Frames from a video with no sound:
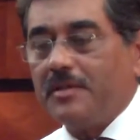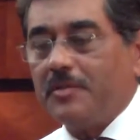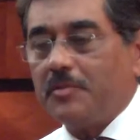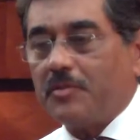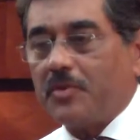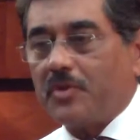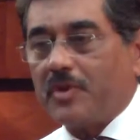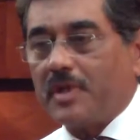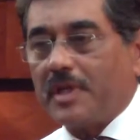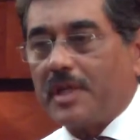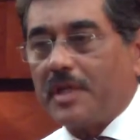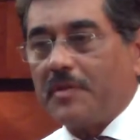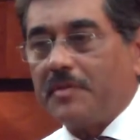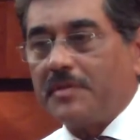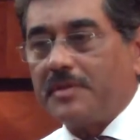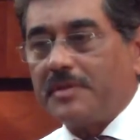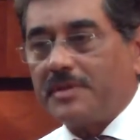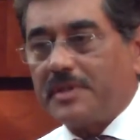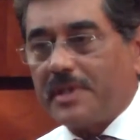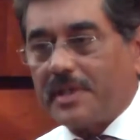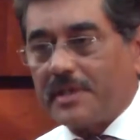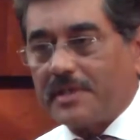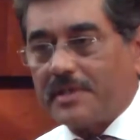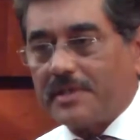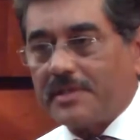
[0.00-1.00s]
programs,
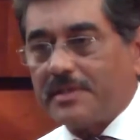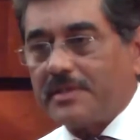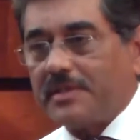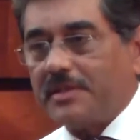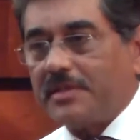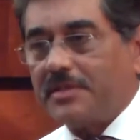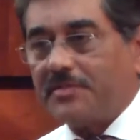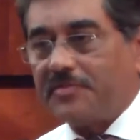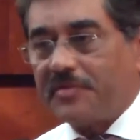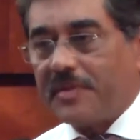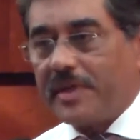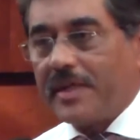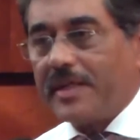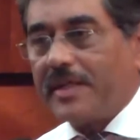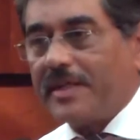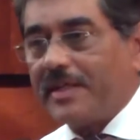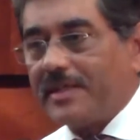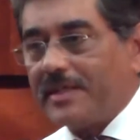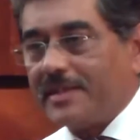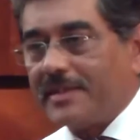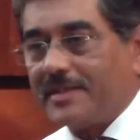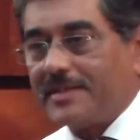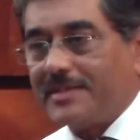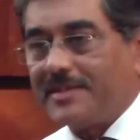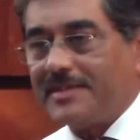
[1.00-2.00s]
successes,
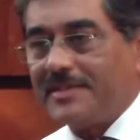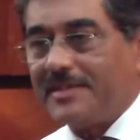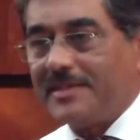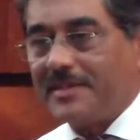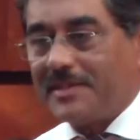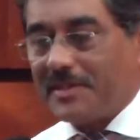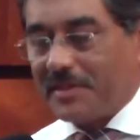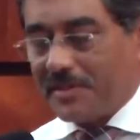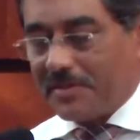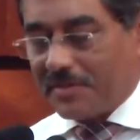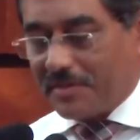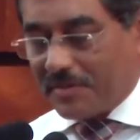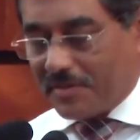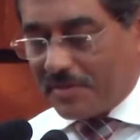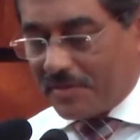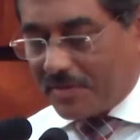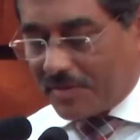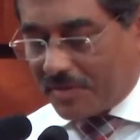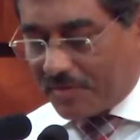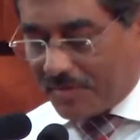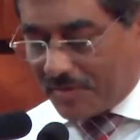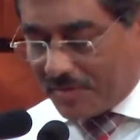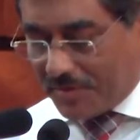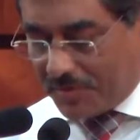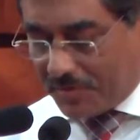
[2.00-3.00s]
failures, a lot
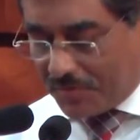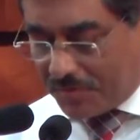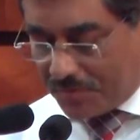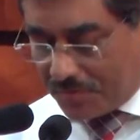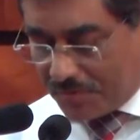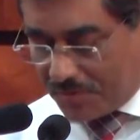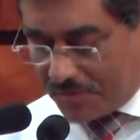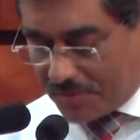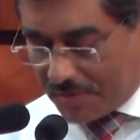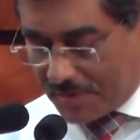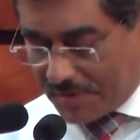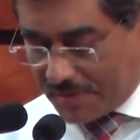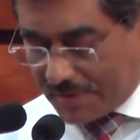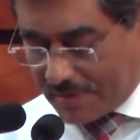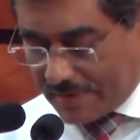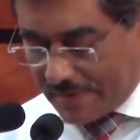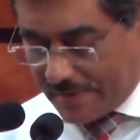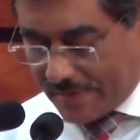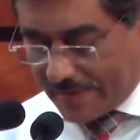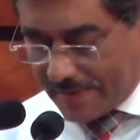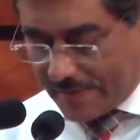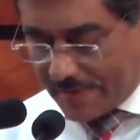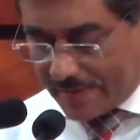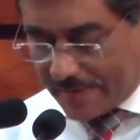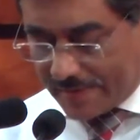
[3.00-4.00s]
of all these
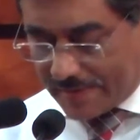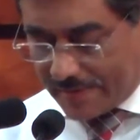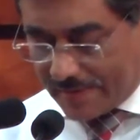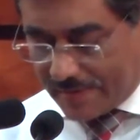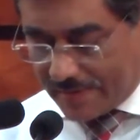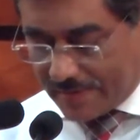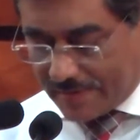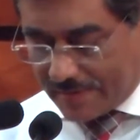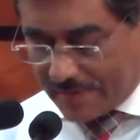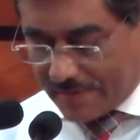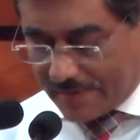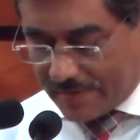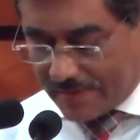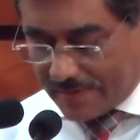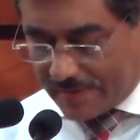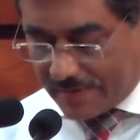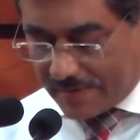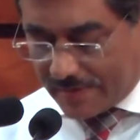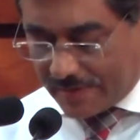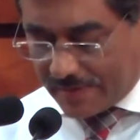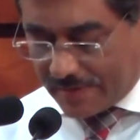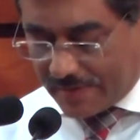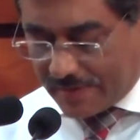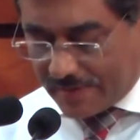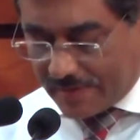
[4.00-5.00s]
areas. I
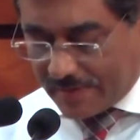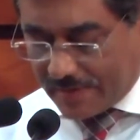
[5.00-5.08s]
think